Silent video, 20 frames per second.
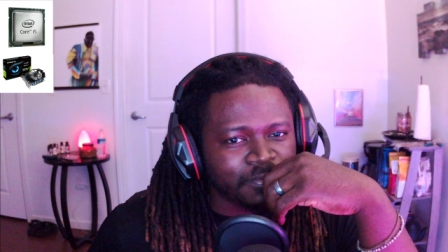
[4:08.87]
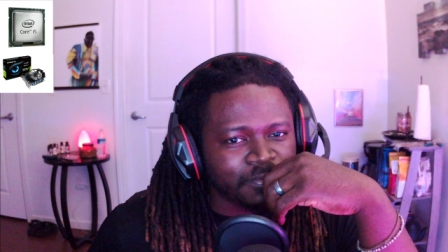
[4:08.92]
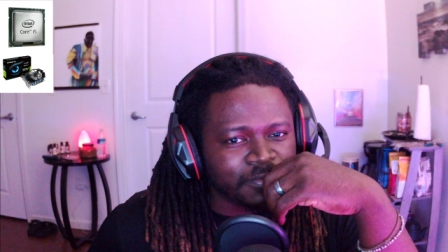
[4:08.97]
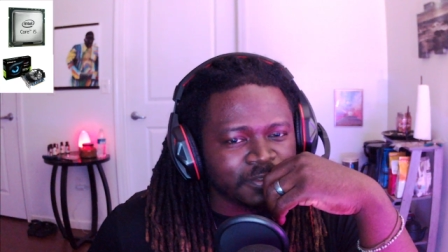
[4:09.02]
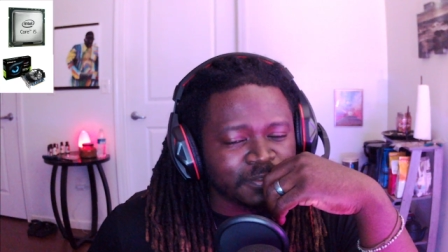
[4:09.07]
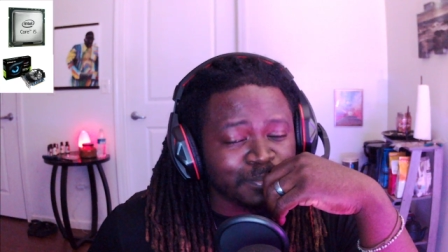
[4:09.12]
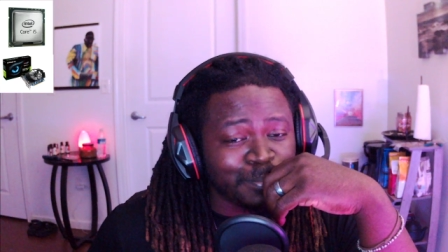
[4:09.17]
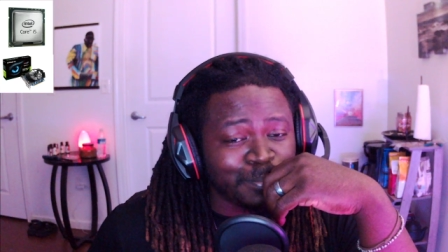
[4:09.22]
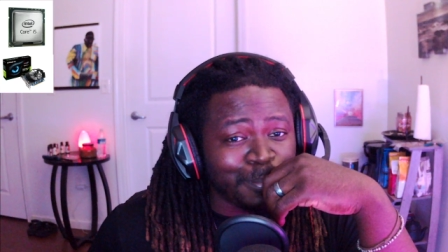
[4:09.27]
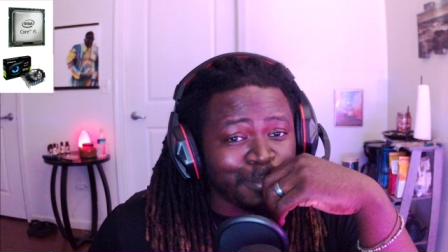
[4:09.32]
was
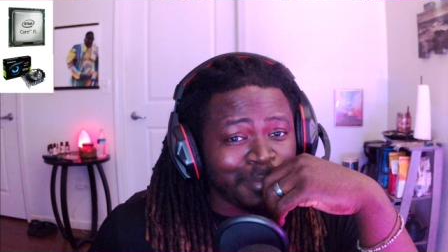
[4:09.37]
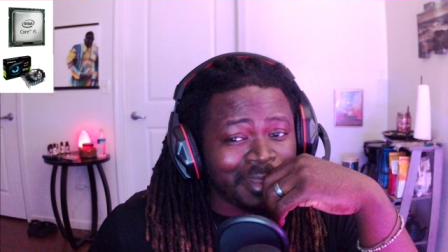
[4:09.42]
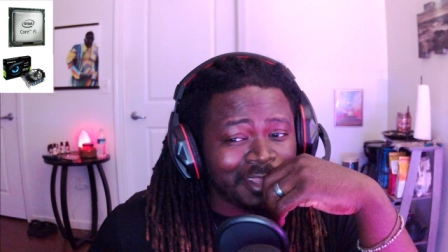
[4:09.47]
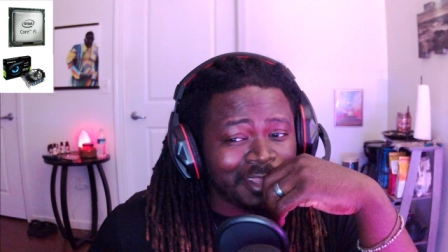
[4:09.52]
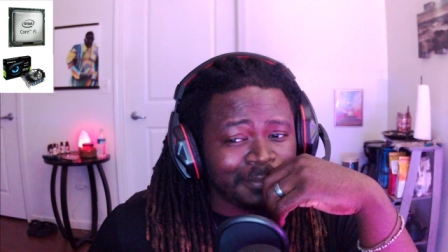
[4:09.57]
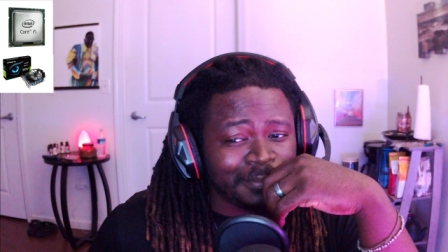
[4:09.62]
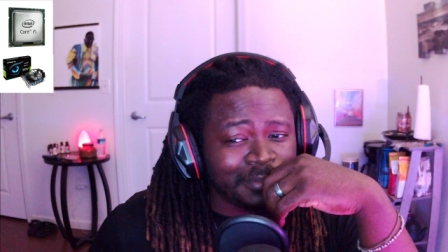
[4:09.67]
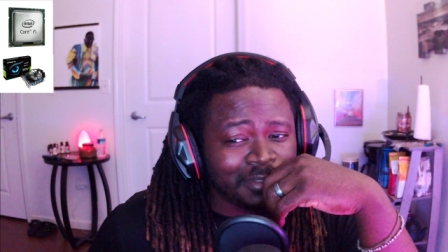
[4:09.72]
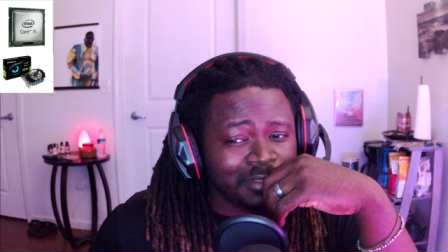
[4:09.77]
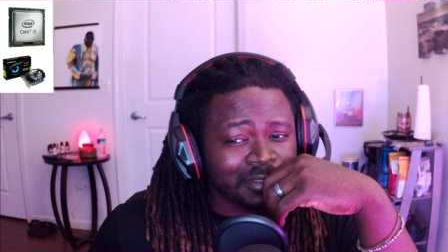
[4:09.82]

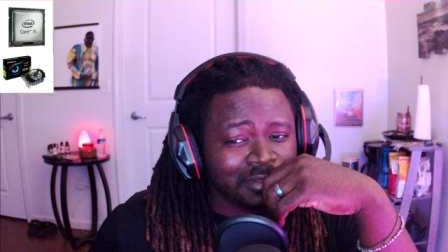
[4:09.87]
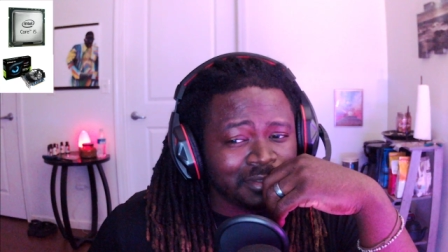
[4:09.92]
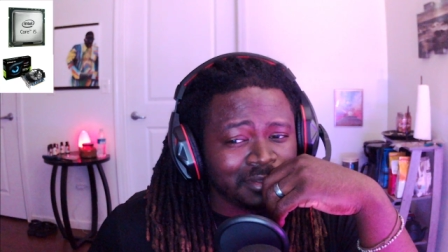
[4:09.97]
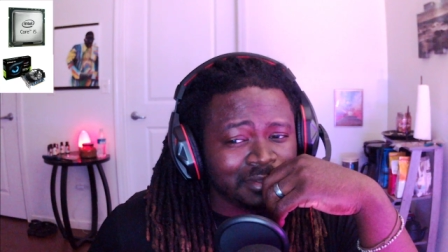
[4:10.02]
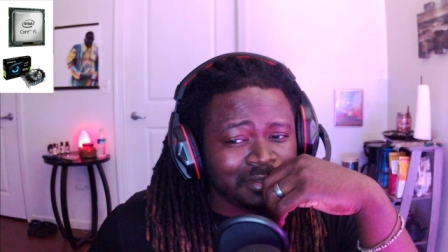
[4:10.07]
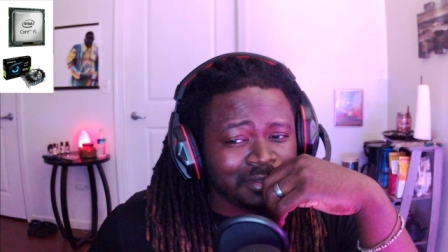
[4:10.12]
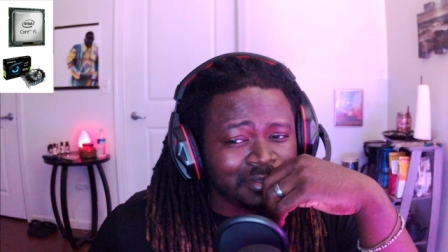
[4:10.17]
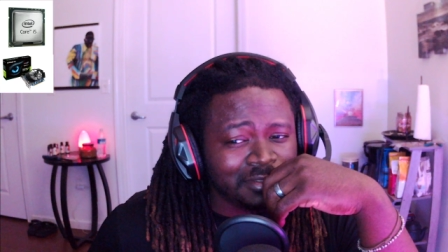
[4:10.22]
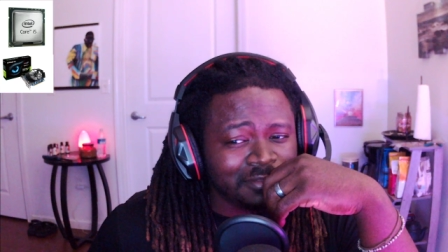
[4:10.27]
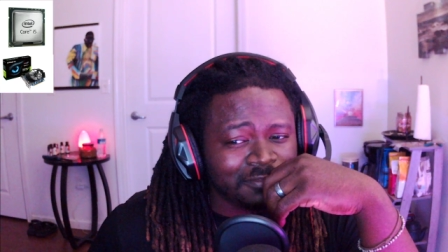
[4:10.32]

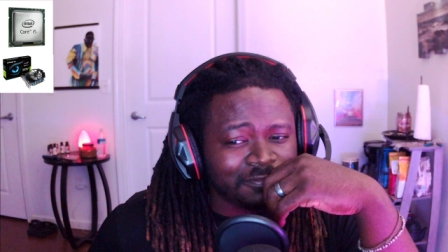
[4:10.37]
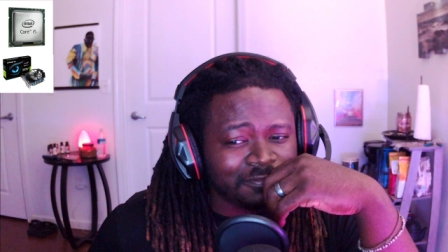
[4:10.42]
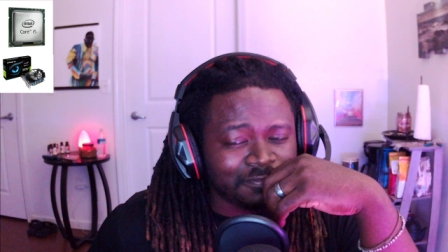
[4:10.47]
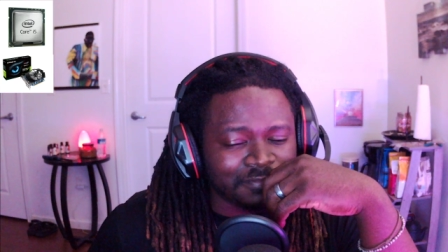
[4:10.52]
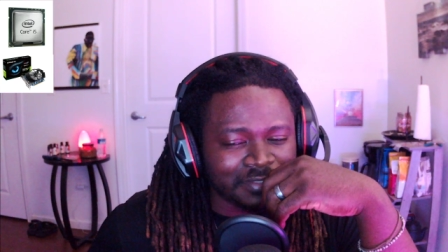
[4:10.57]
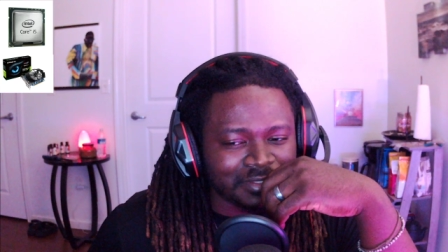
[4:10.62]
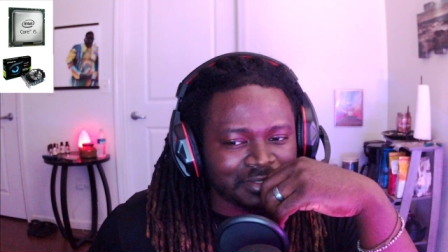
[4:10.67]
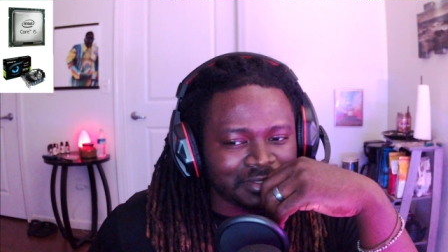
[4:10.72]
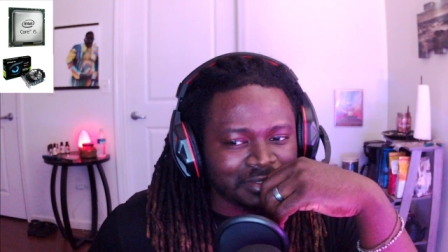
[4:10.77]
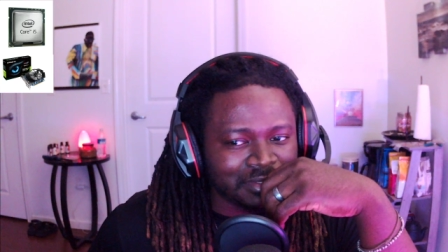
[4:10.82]
maybe
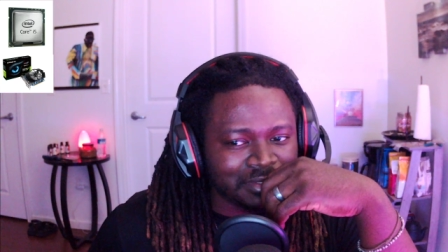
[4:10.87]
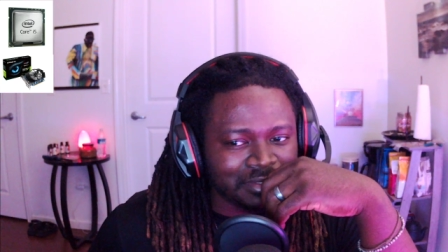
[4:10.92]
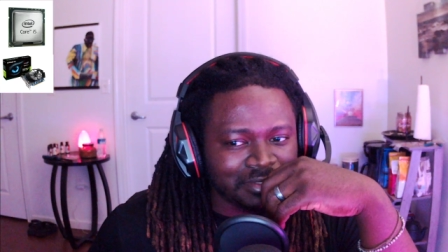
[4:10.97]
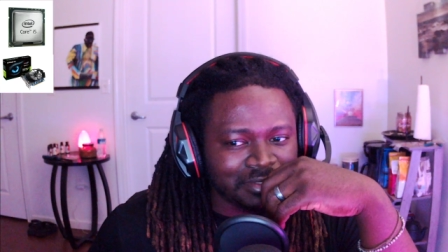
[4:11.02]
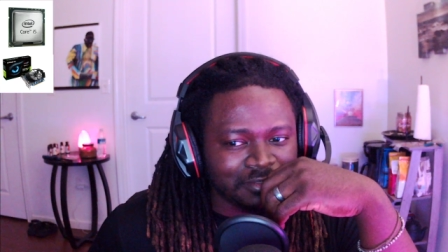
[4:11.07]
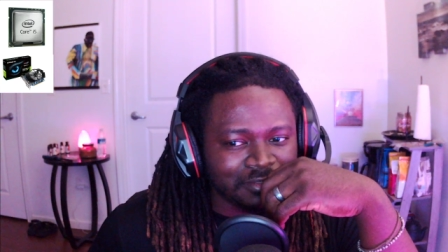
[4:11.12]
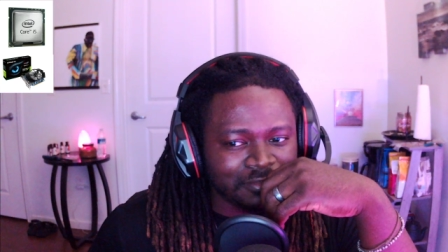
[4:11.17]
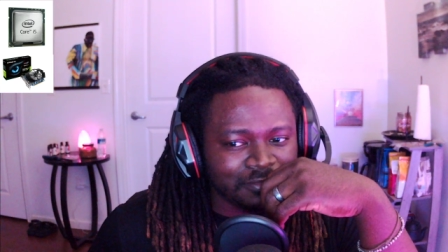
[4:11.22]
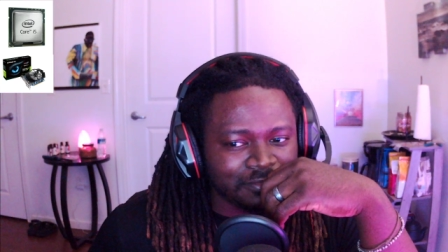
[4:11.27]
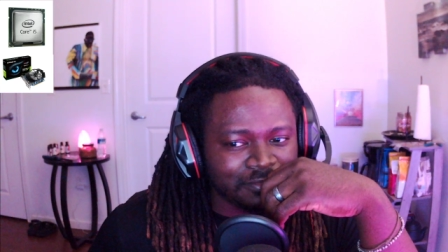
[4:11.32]

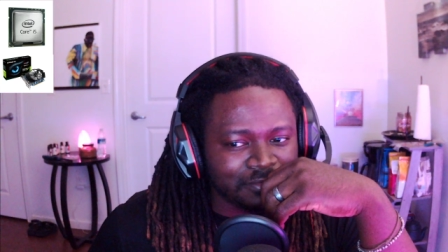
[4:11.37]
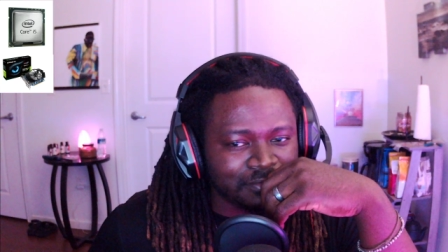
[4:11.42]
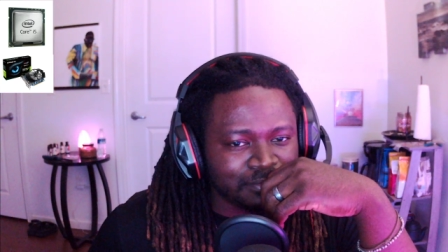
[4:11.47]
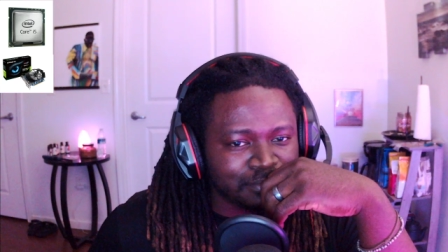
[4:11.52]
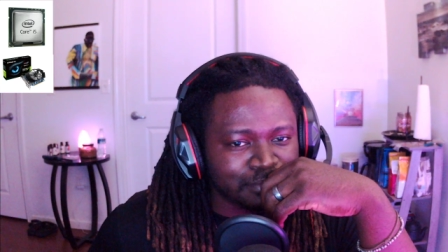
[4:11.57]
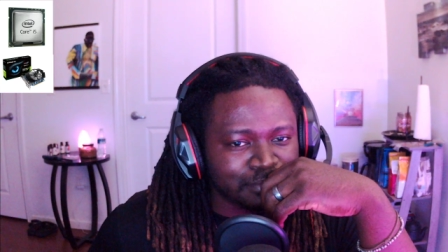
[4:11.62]
50,